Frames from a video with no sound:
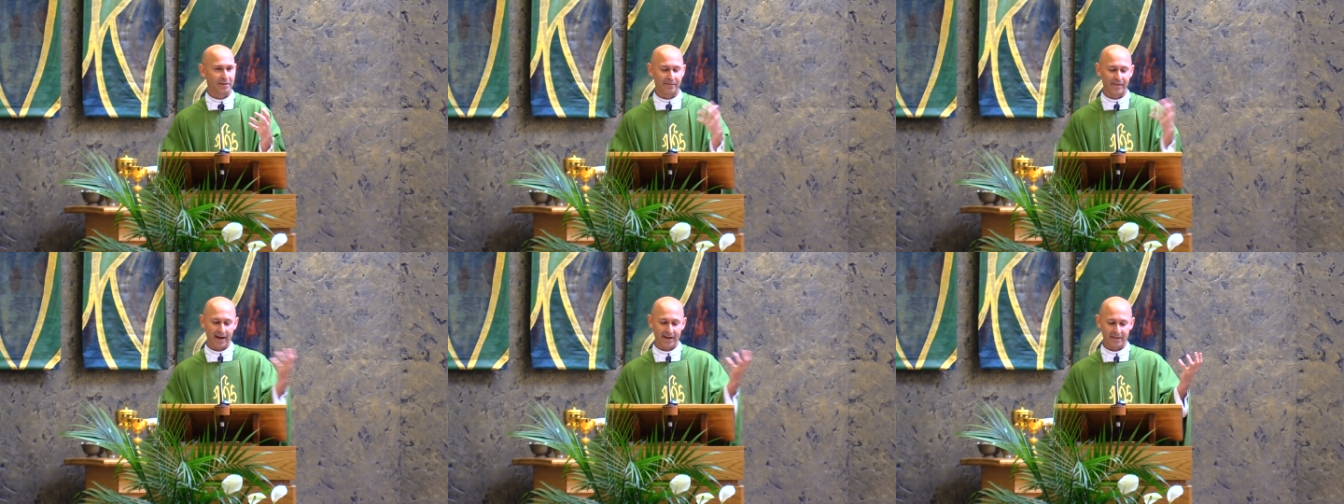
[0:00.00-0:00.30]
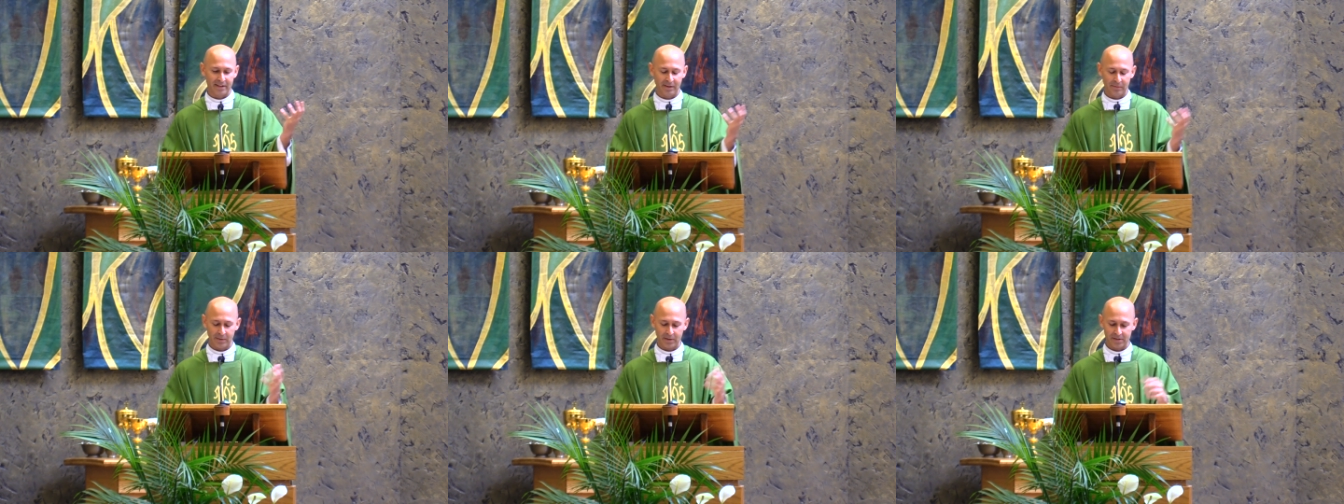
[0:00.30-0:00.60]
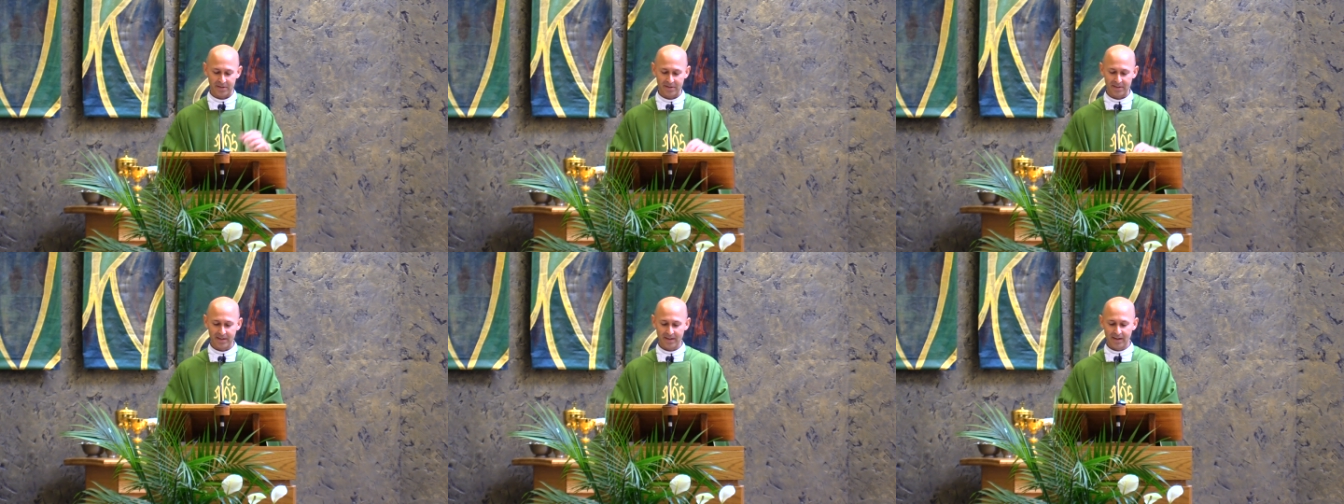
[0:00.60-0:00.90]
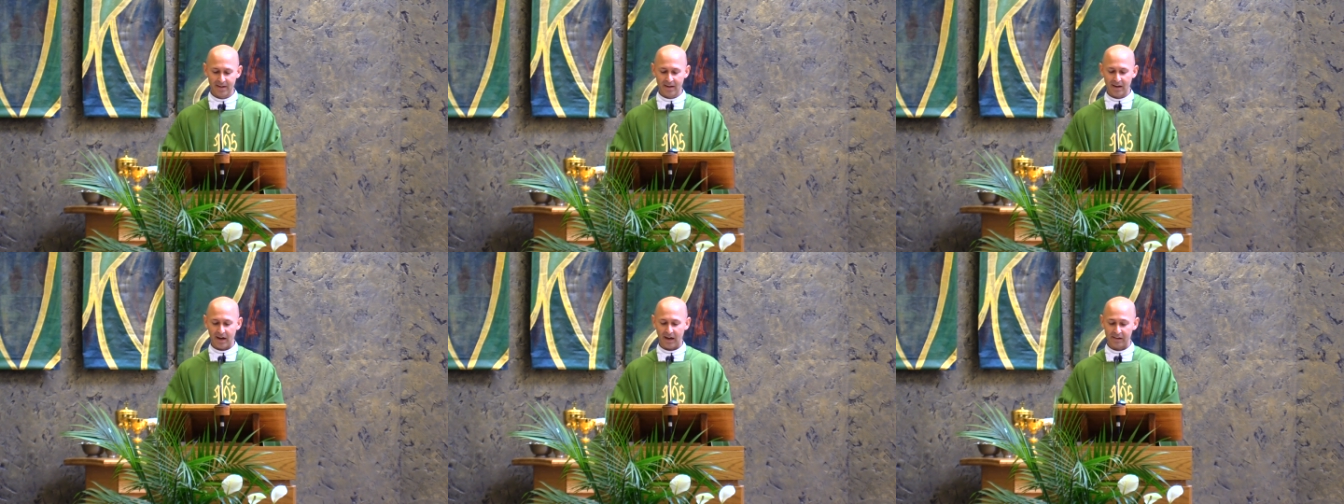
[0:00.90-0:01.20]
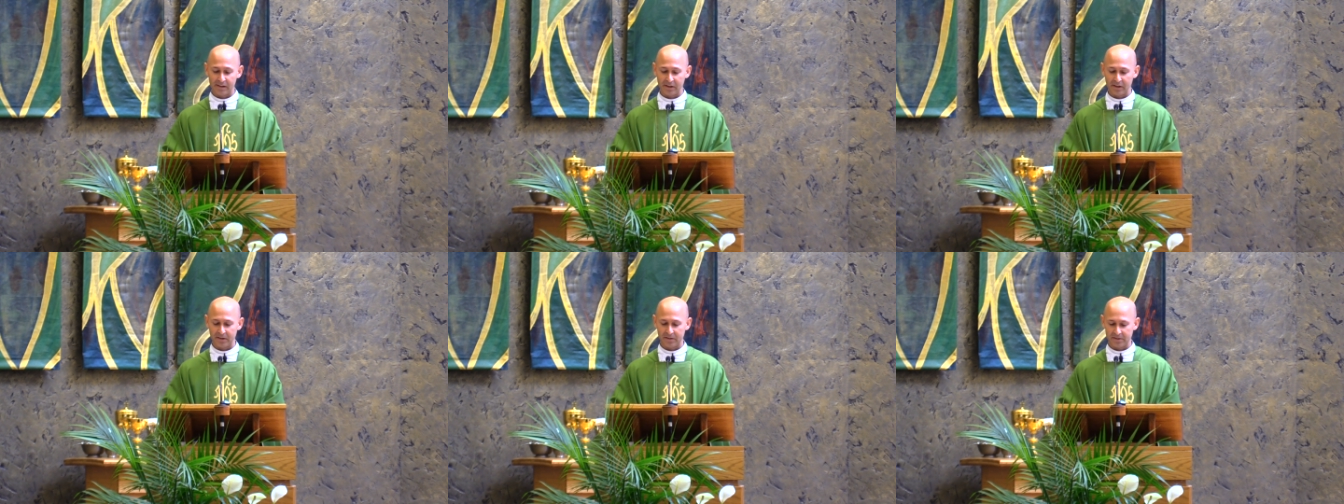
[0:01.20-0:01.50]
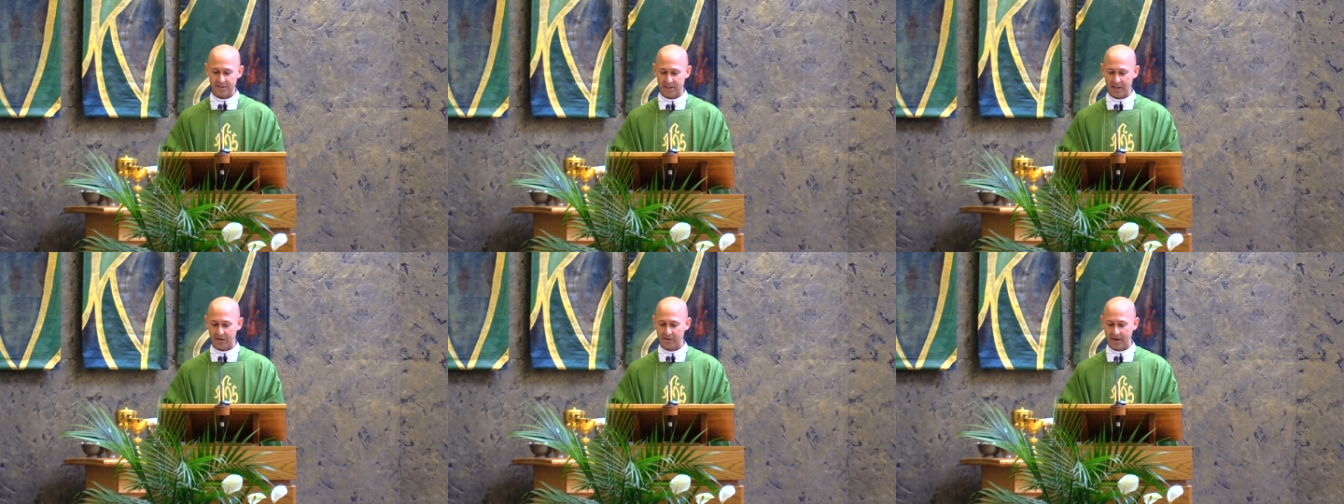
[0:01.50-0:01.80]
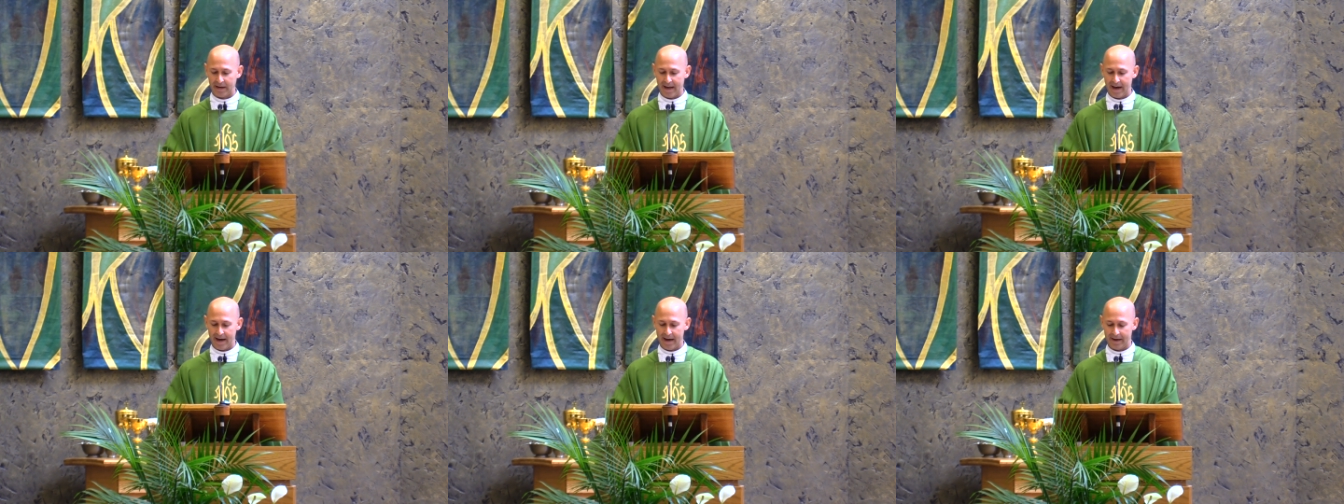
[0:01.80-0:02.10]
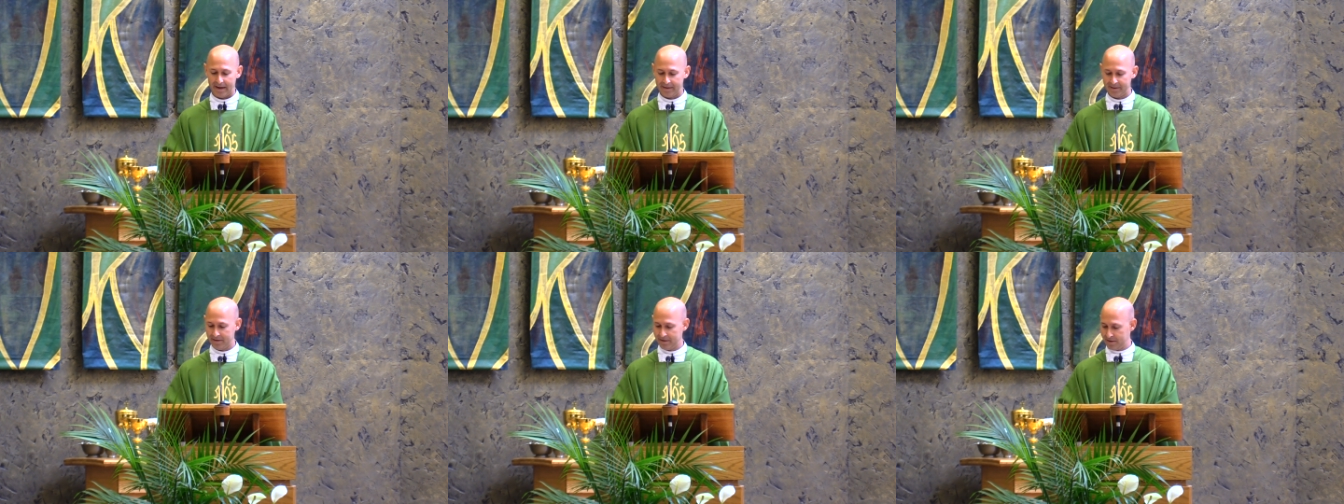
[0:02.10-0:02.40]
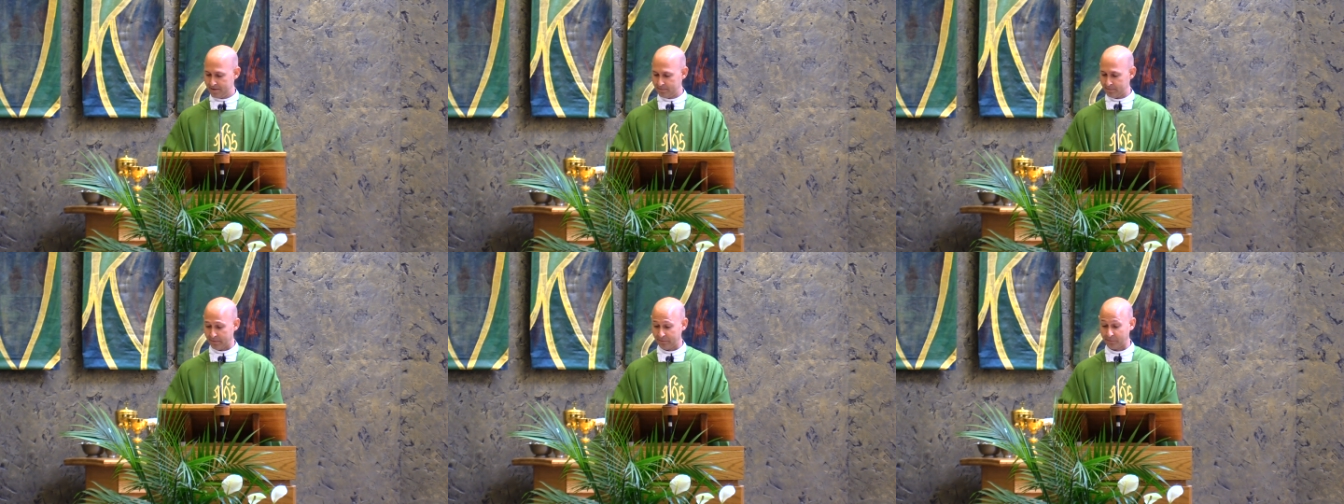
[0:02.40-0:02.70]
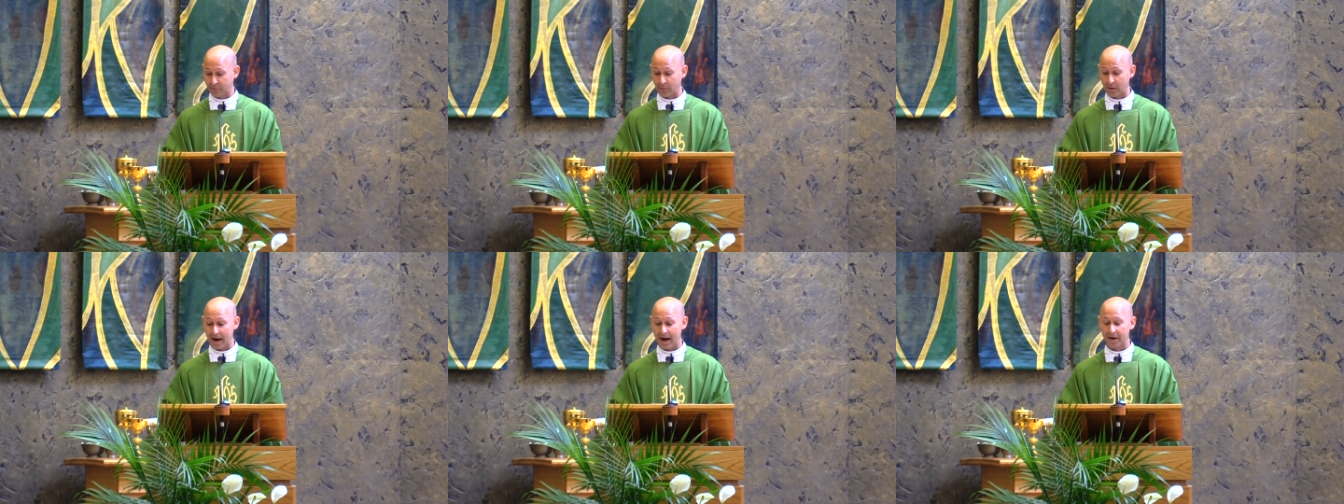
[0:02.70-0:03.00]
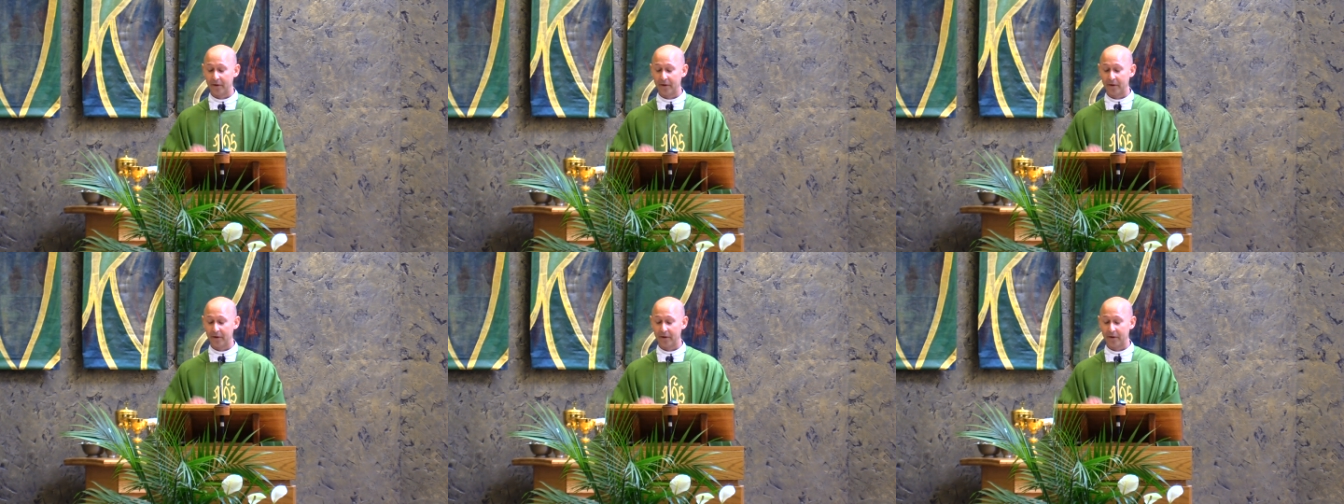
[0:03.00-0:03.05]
In fact, he was a little teary-eyed before.